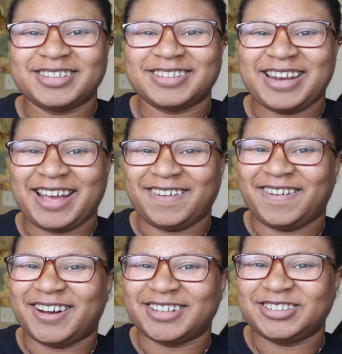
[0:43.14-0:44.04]
So now
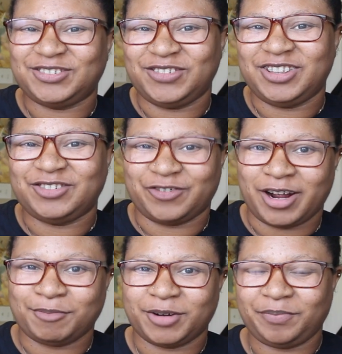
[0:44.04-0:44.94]
on to the
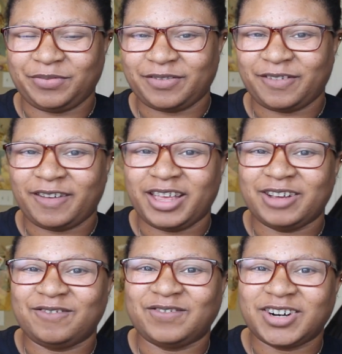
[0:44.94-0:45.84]
drama.
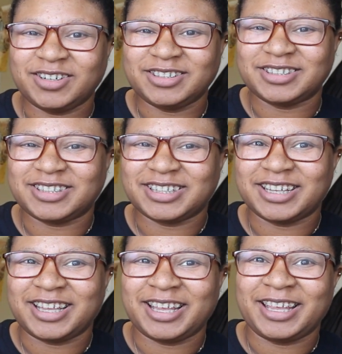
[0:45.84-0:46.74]
First,
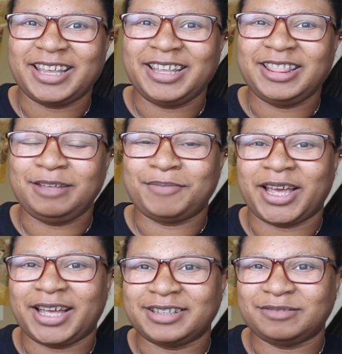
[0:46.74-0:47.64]
in the
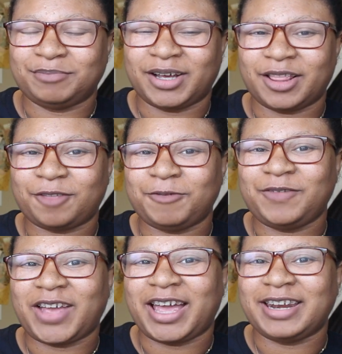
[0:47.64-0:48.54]
past month,
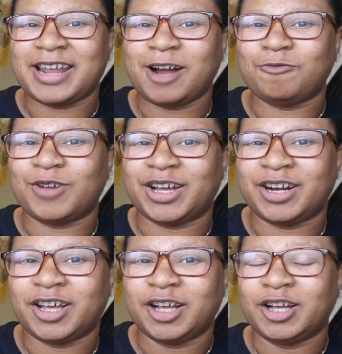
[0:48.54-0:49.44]
we've had not
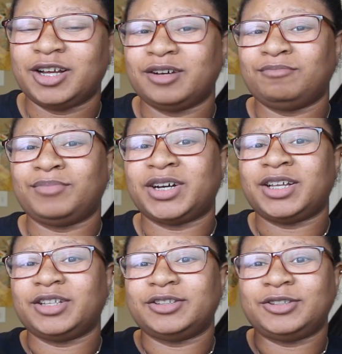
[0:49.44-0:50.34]
one,
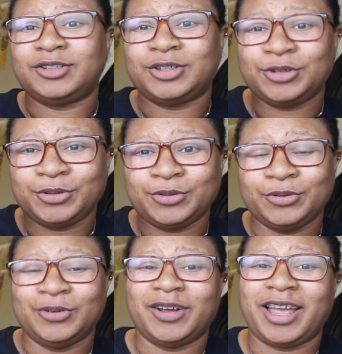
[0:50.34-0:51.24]
but
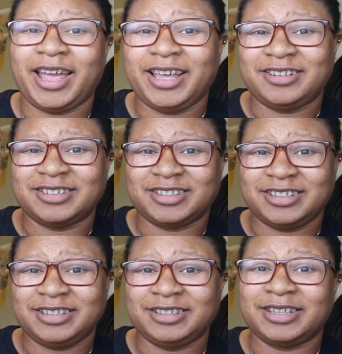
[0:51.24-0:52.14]
two
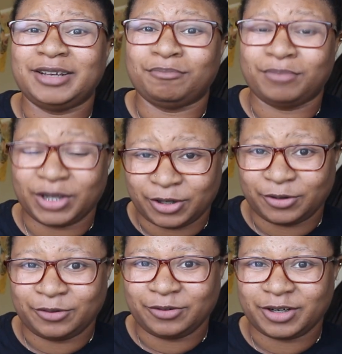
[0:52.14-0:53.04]
agencies
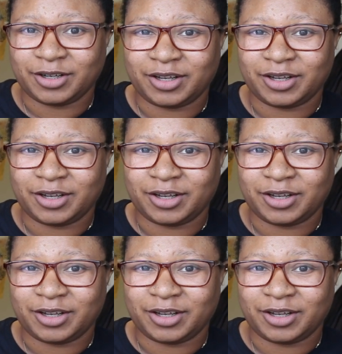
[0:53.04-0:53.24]
implode.